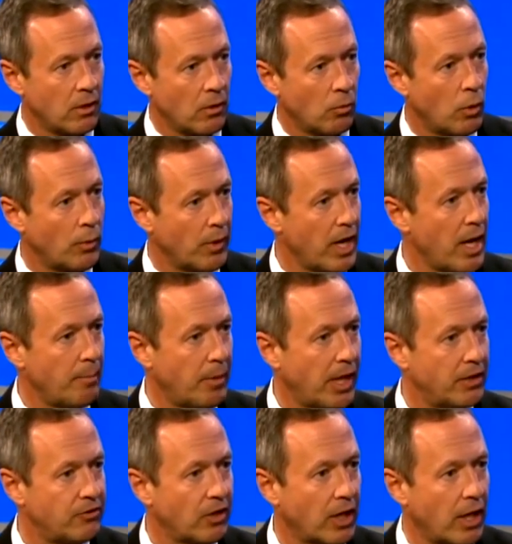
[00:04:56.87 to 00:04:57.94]
we were named by
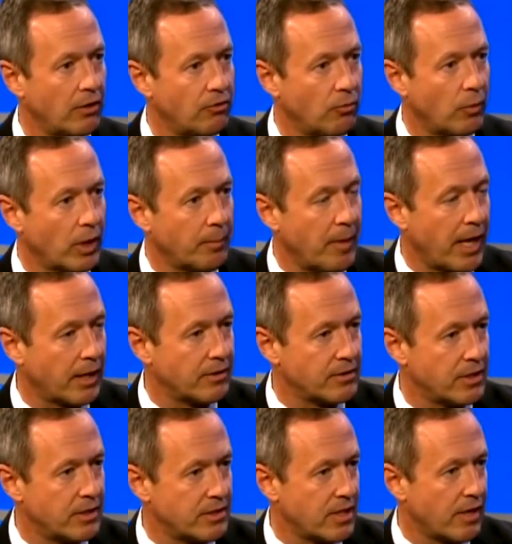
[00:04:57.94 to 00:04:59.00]
Education Week
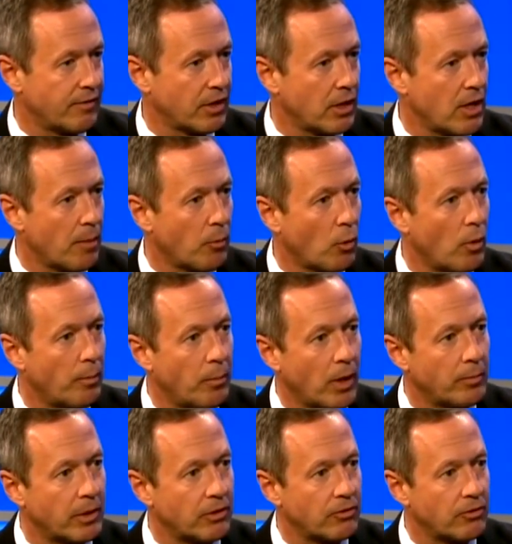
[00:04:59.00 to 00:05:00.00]
magazine as having the number one public